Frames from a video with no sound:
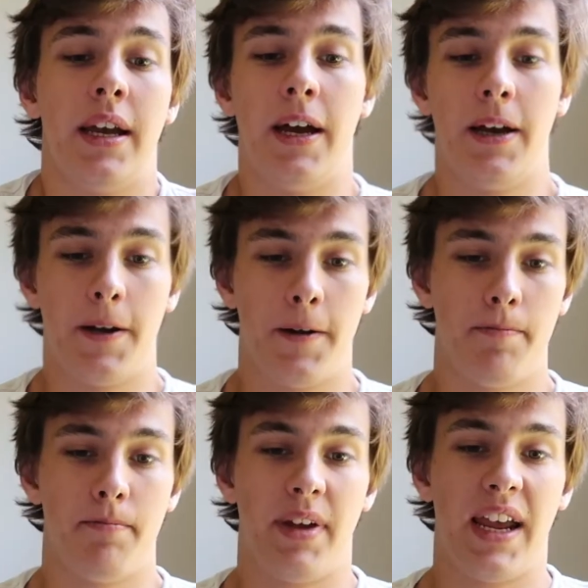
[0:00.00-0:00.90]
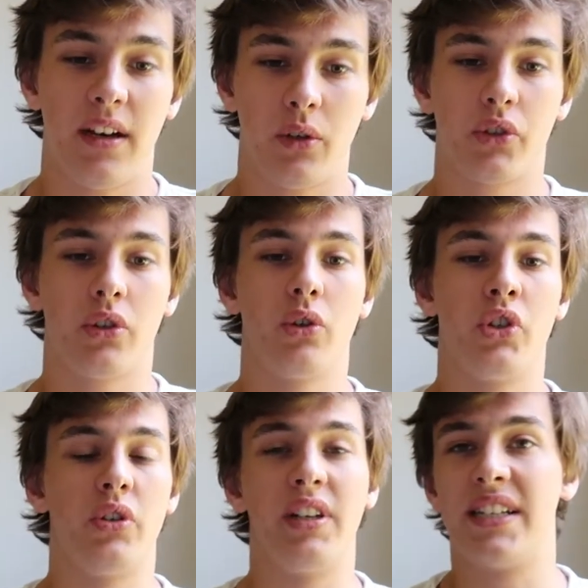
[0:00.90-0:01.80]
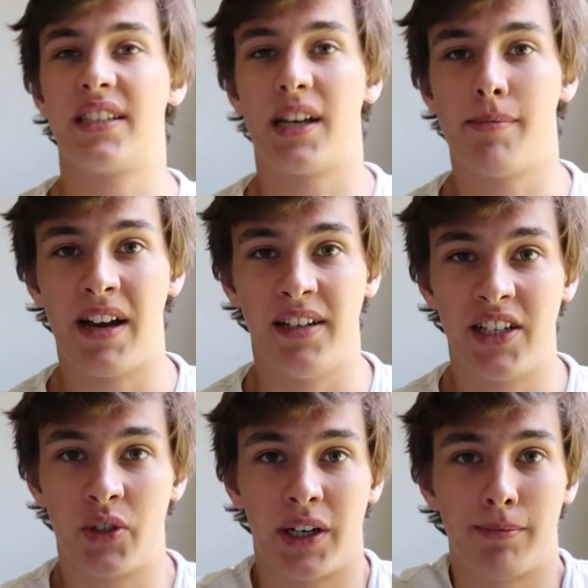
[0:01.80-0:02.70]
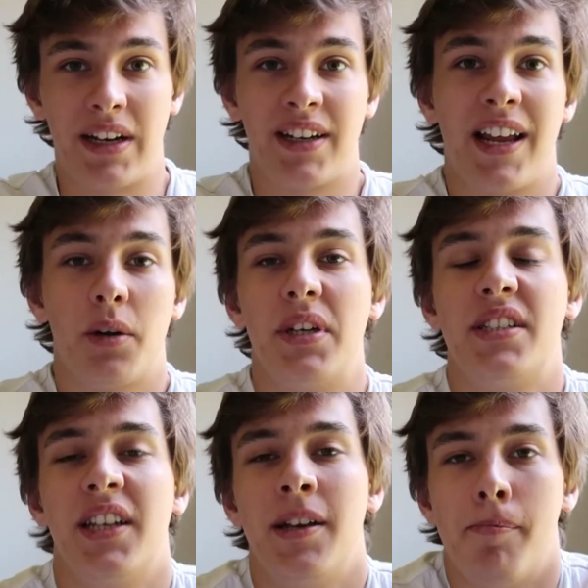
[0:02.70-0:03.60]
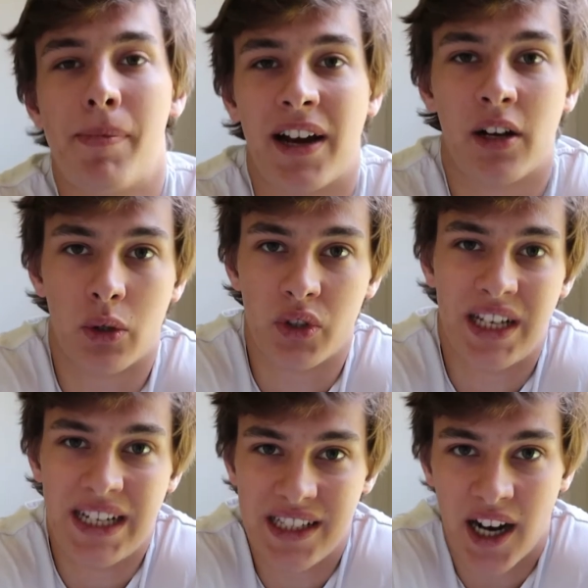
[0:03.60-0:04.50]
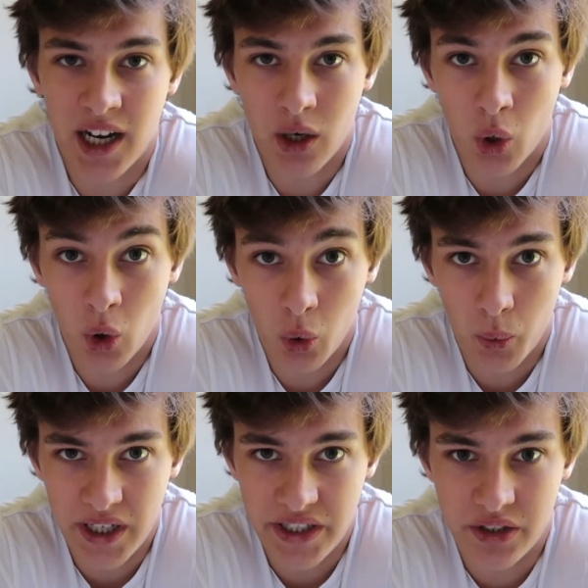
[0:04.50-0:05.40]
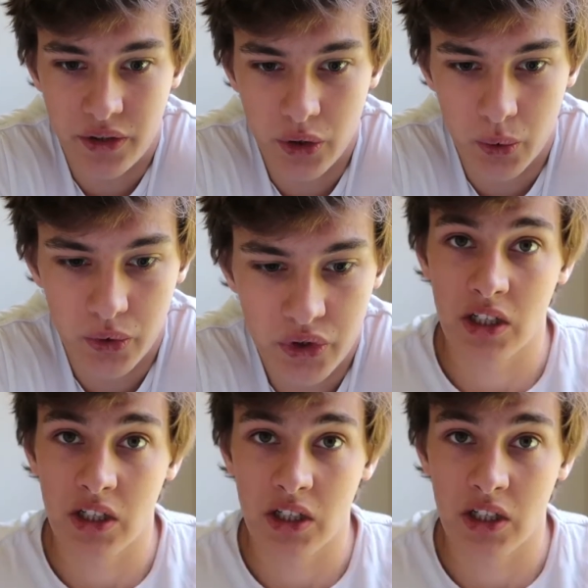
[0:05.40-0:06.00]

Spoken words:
And also during this time I did track my calories and macros as I always do.